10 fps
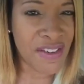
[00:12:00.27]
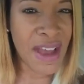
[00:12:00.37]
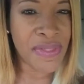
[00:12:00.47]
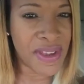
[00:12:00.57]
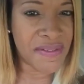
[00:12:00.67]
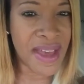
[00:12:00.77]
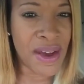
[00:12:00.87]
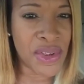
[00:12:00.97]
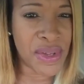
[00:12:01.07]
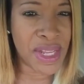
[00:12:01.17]
out their
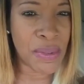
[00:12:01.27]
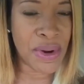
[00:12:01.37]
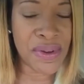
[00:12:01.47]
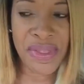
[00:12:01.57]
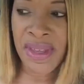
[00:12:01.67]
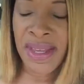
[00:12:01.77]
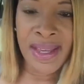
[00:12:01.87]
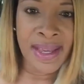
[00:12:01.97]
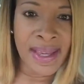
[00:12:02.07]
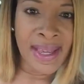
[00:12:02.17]
value and their worth.
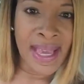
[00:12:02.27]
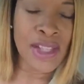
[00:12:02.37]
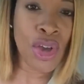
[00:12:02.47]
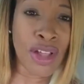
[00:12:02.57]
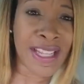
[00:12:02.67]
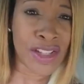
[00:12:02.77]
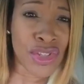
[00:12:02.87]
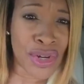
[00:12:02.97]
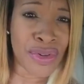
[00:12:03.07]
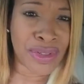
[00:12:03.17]
It's all
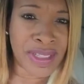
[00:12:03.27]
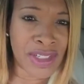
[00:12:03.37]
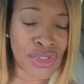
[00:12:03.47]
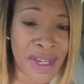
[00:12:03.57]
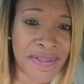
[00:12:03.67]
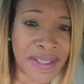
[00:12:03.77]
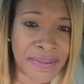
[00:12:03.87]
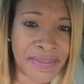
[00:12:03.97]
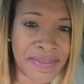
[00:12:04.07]
externally driven.